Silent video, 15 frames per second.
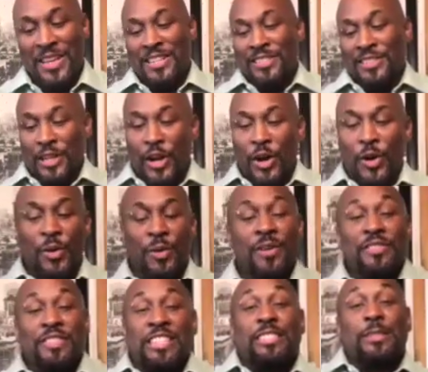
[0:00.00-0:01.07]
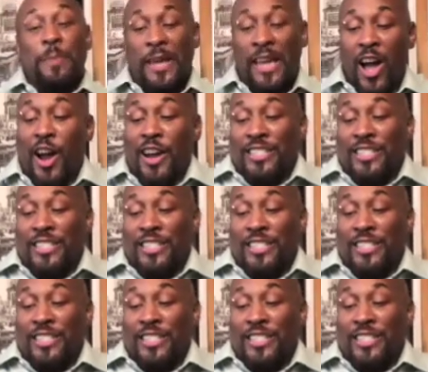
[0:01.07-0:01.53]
So this PR